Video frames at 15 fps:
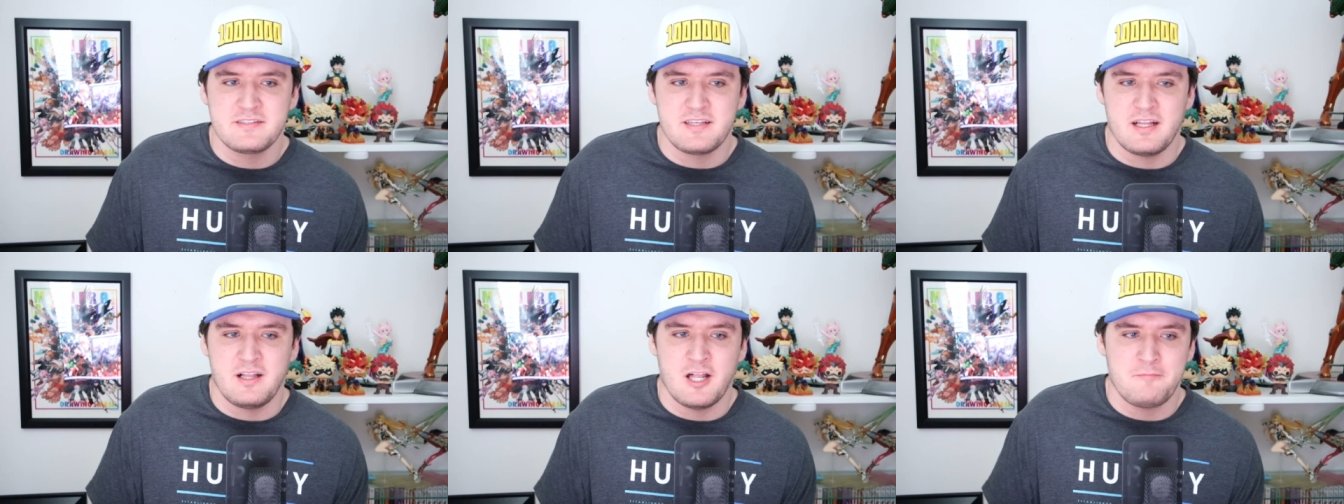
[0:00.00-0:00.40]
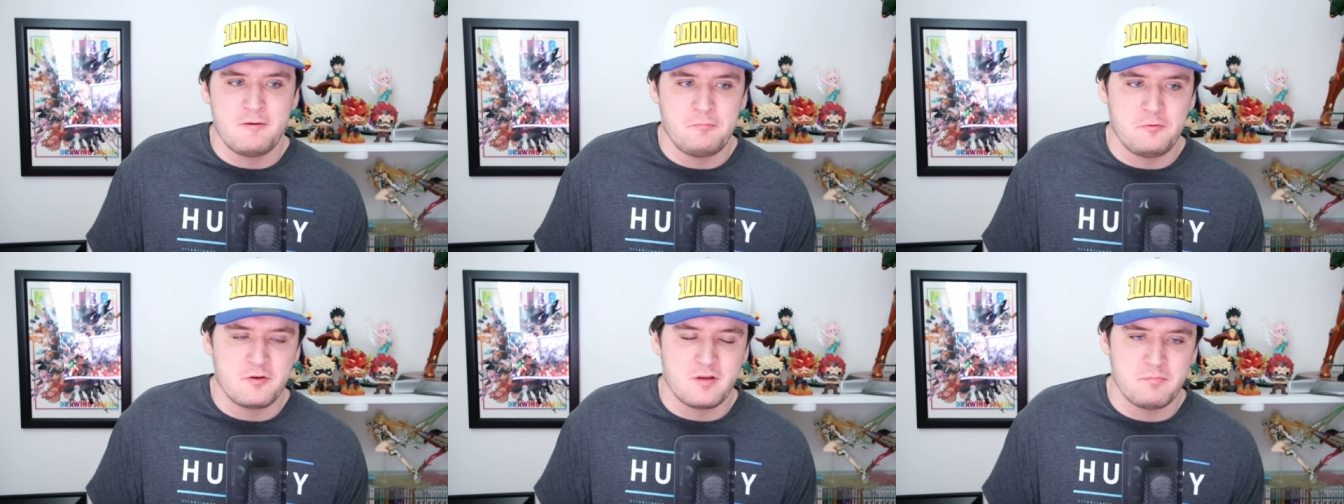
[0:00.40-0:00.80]
A lot of
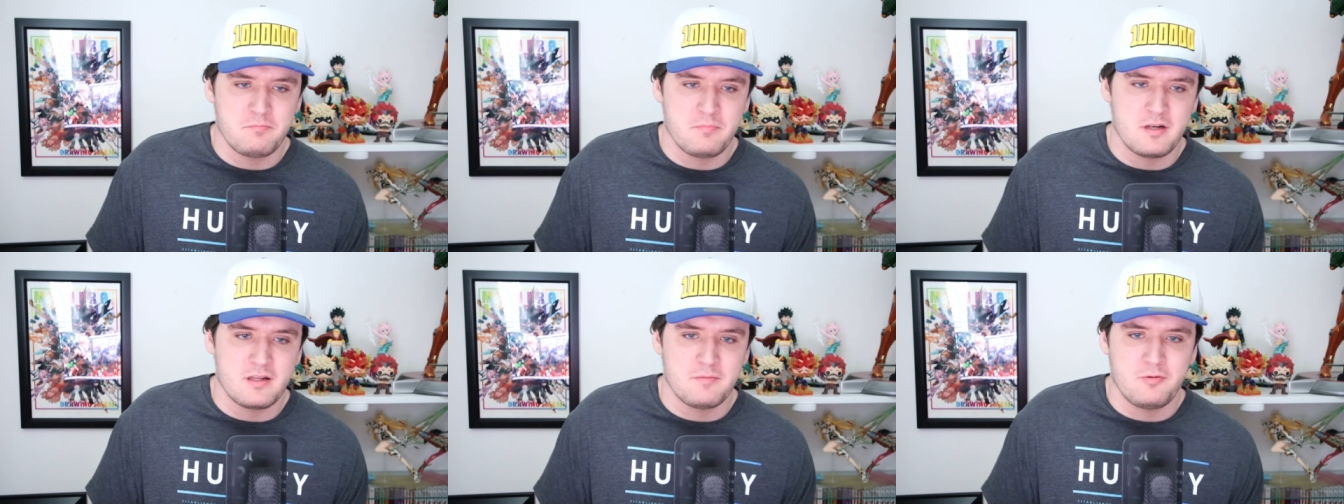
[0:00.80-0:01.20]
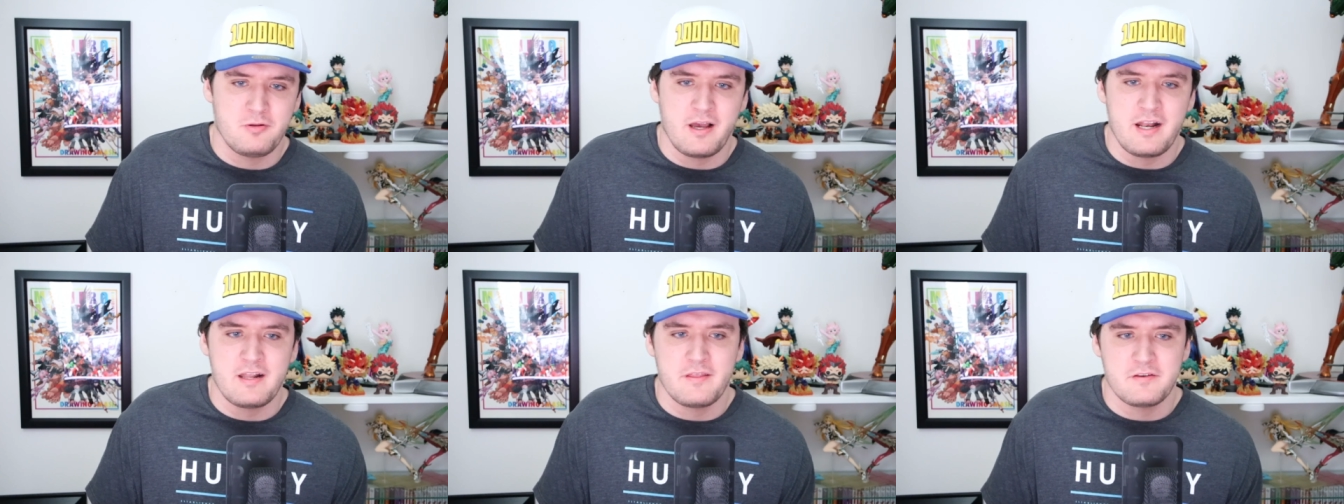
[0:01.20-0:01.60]
people have been
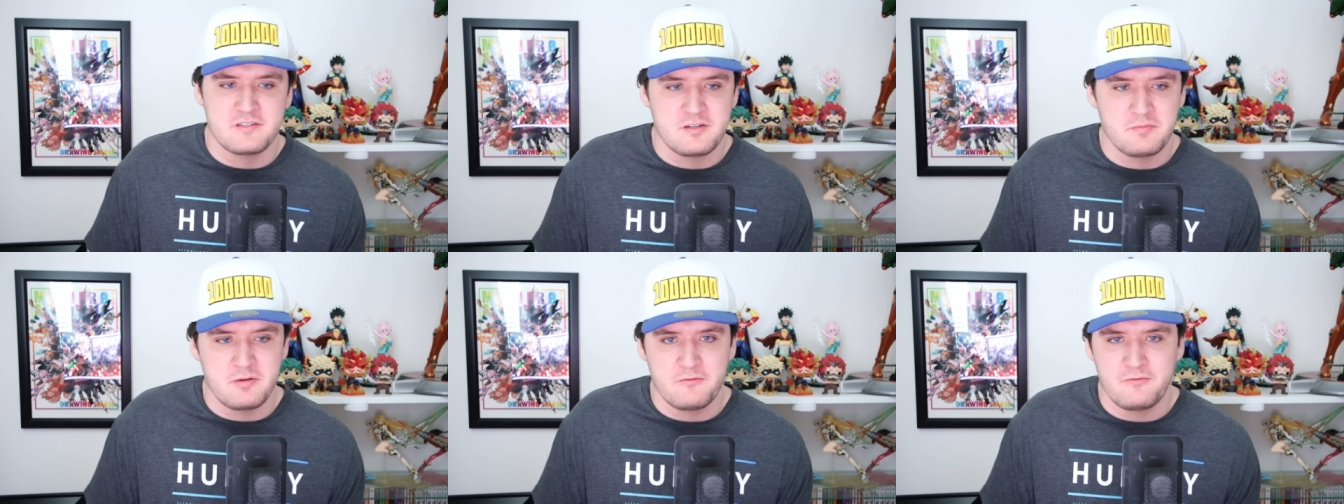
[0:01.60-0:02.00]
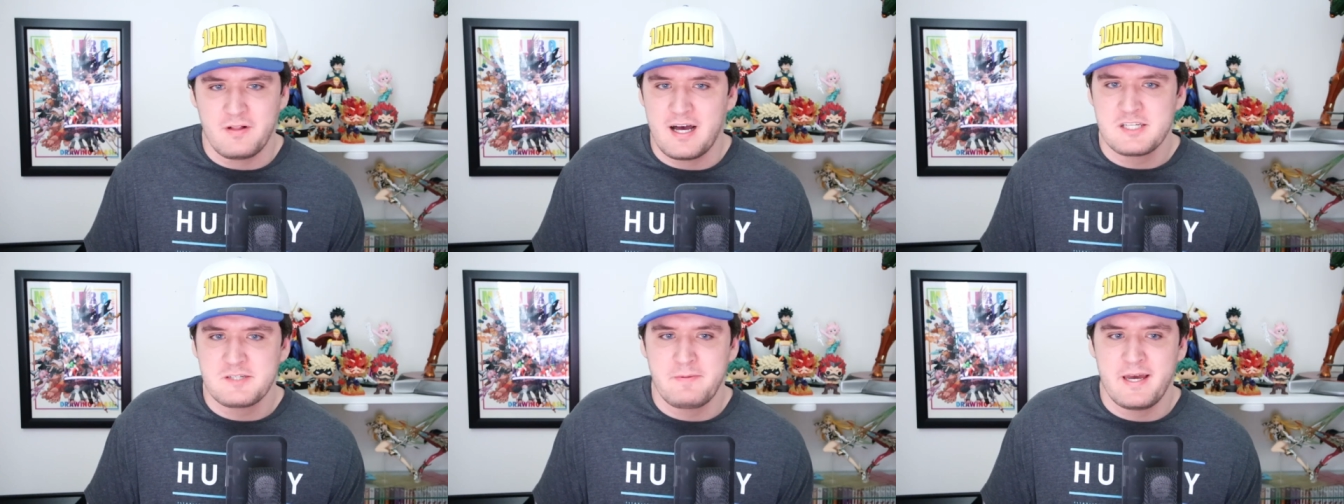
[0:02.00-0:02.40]
complaining that there's too many
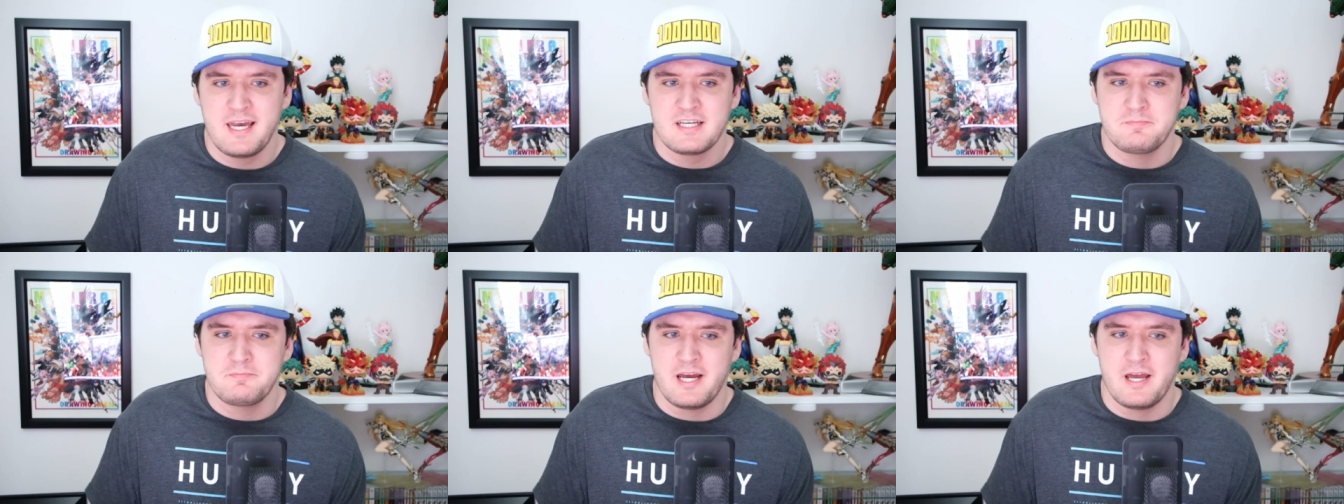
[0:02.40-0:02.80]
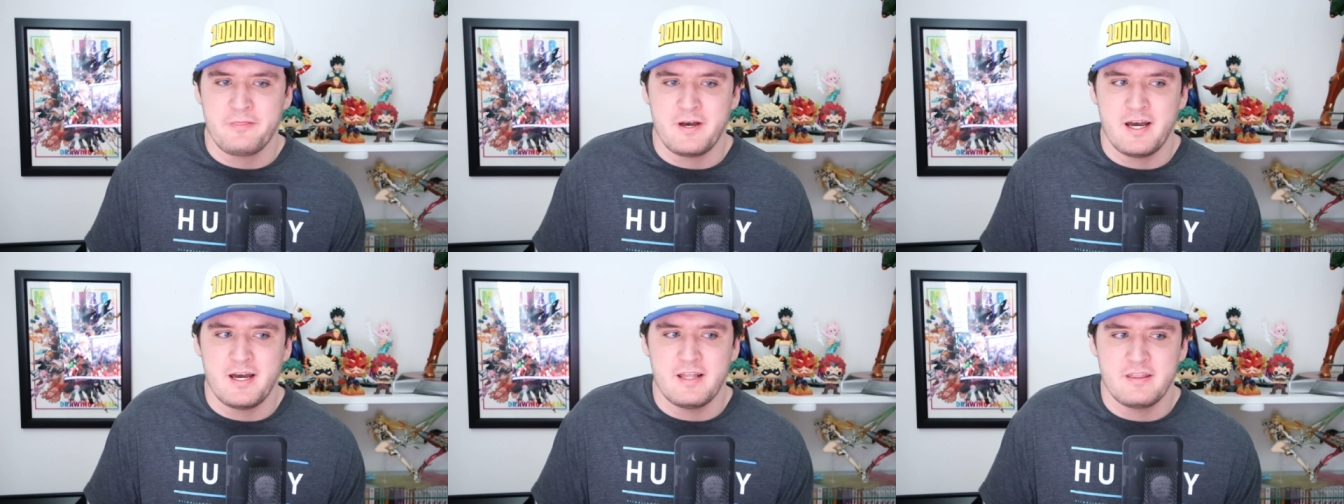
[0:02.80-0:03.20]
flashbacks, but I
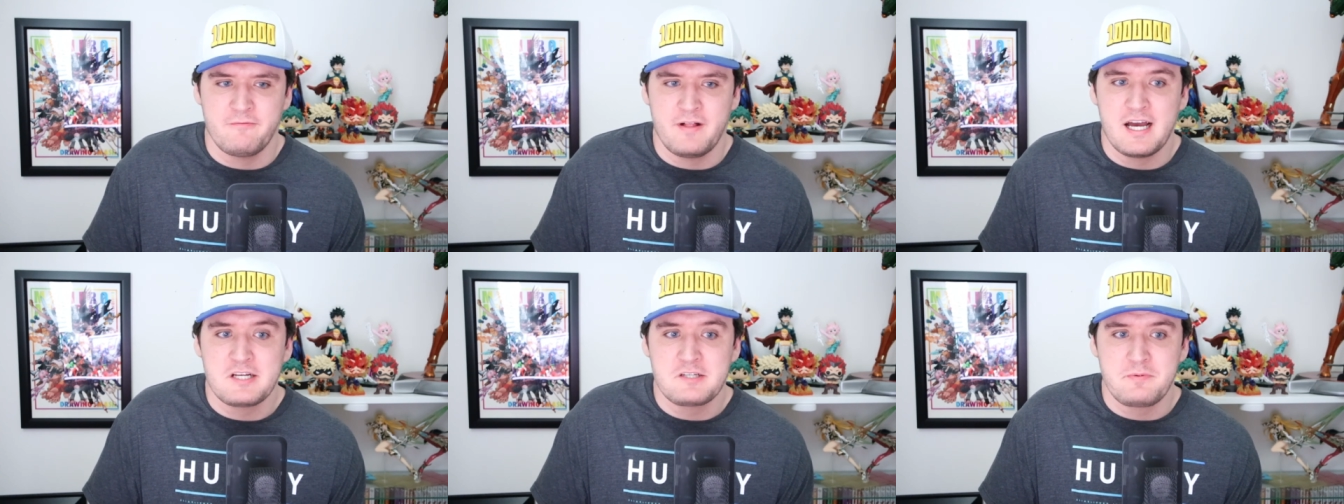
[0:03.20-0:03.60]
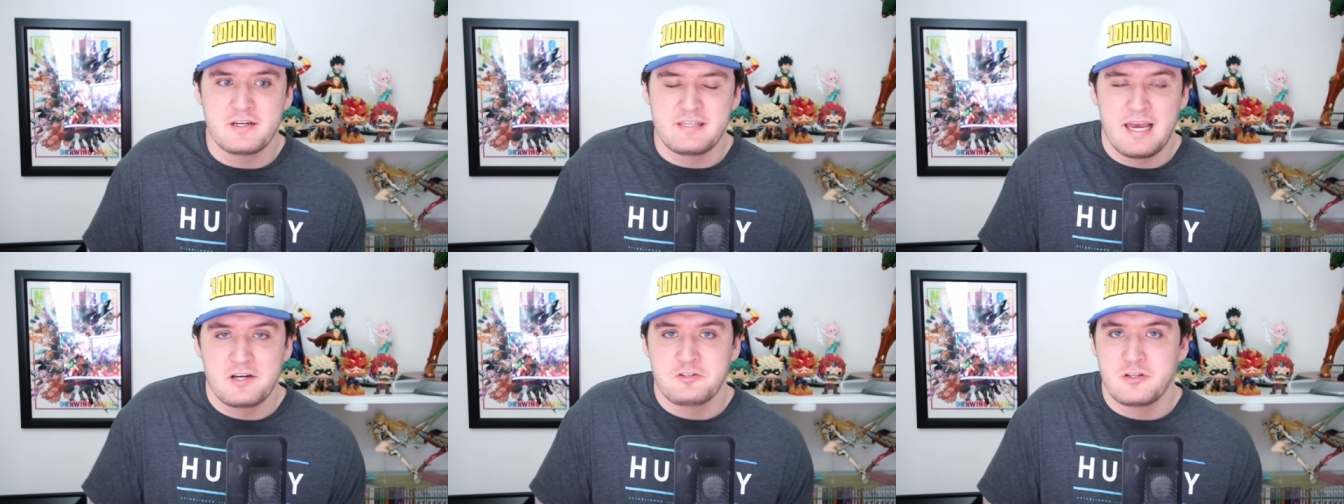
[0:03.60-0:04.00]
thought the flashbacks
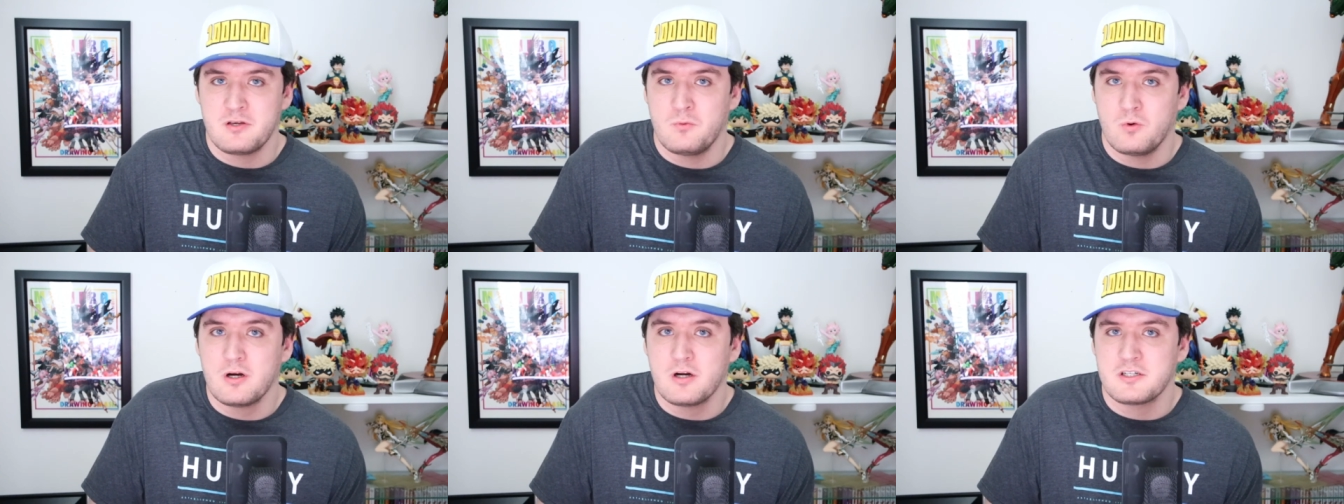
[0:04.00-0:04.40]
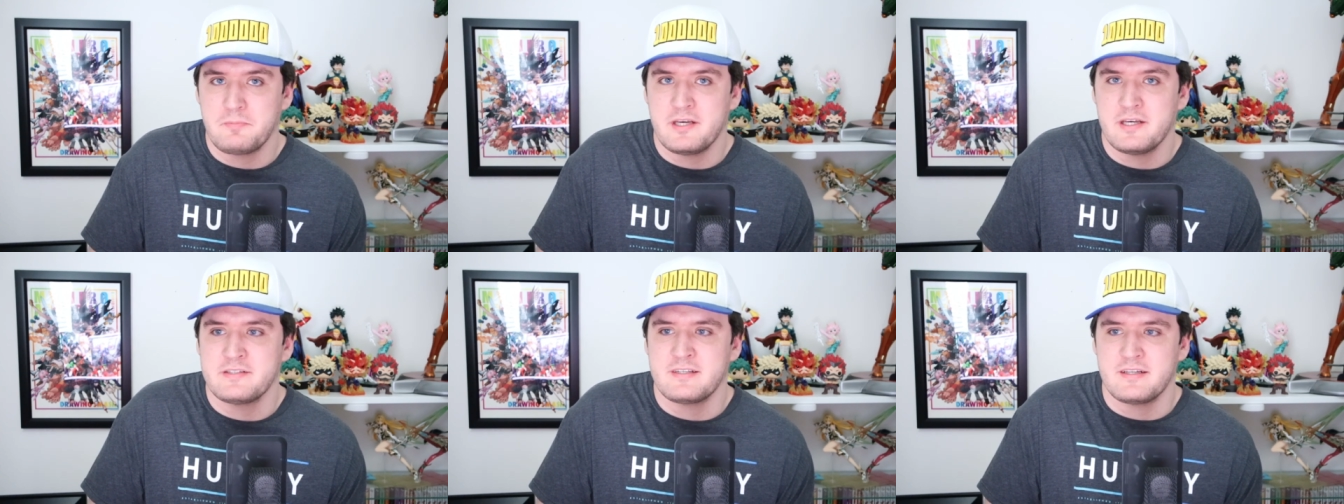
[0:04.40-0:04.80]
actually worked
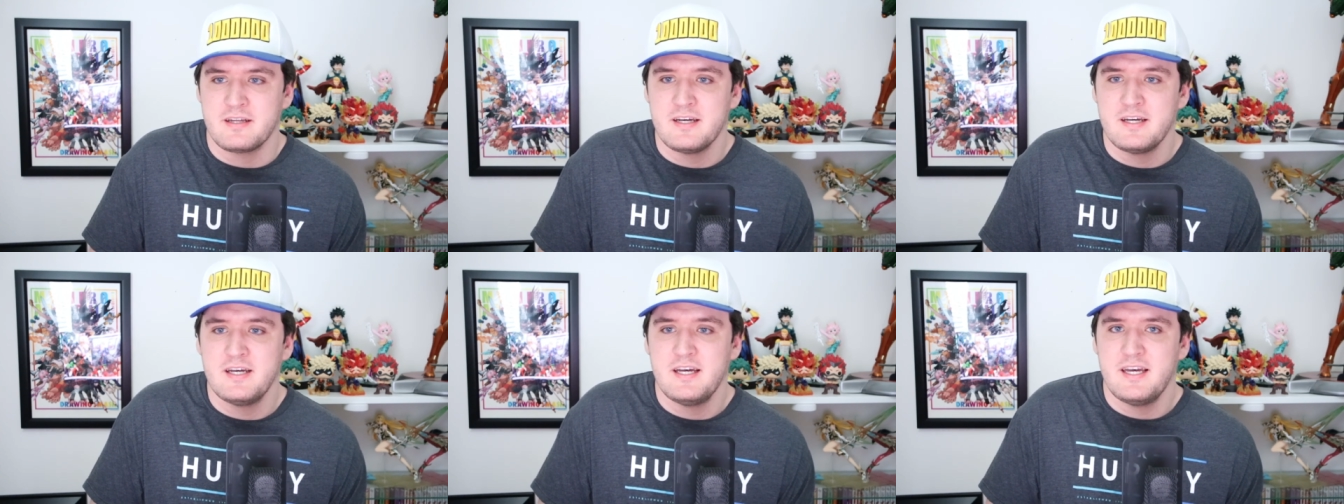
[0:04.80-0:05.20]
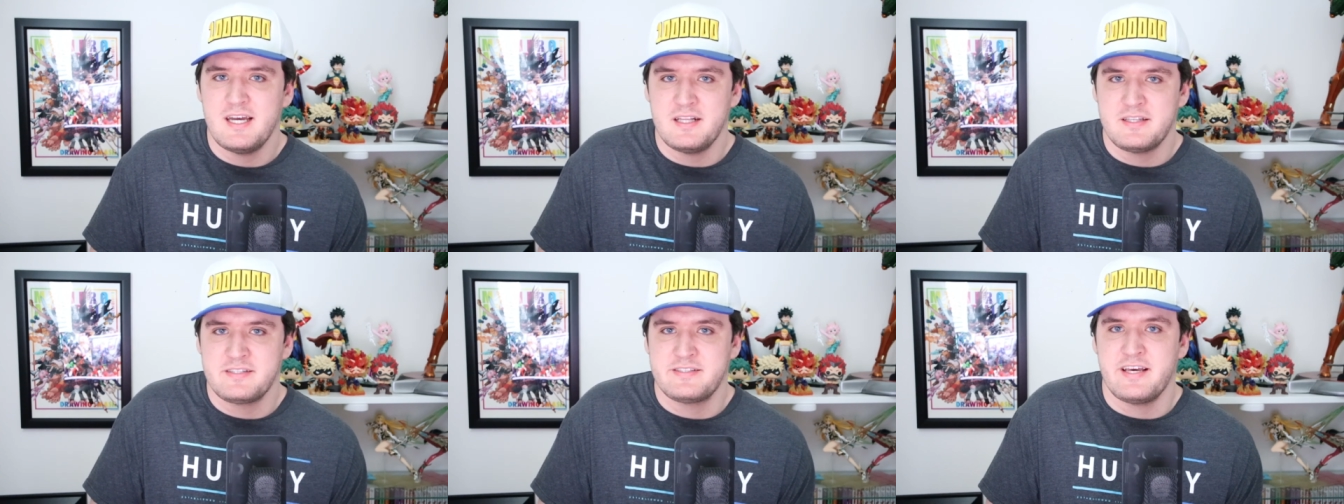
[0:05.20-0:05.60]
because it
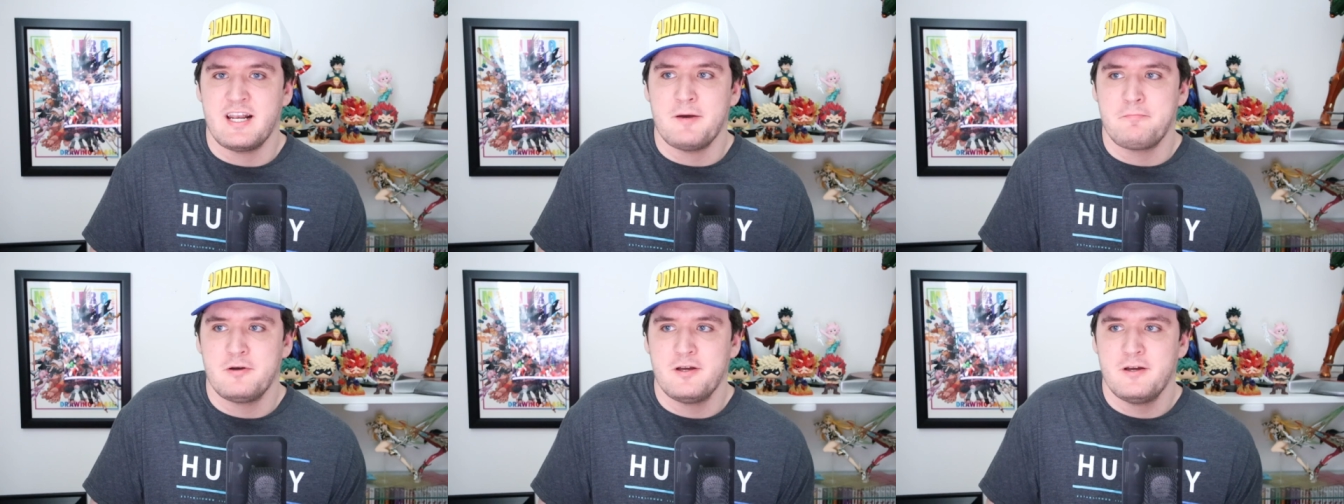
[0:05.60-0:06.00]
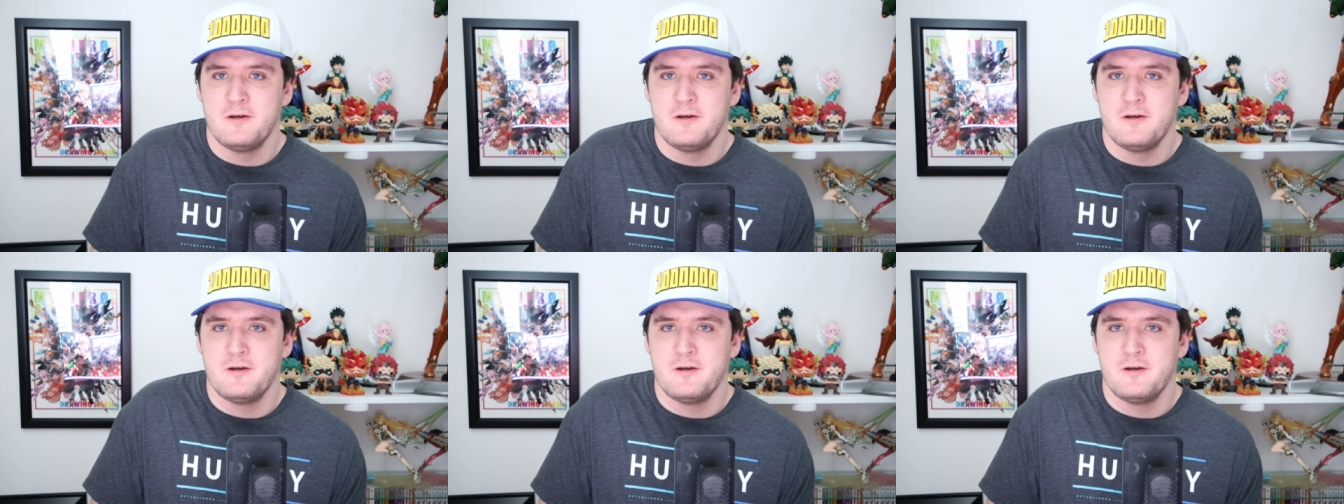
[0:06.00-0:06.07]
it set up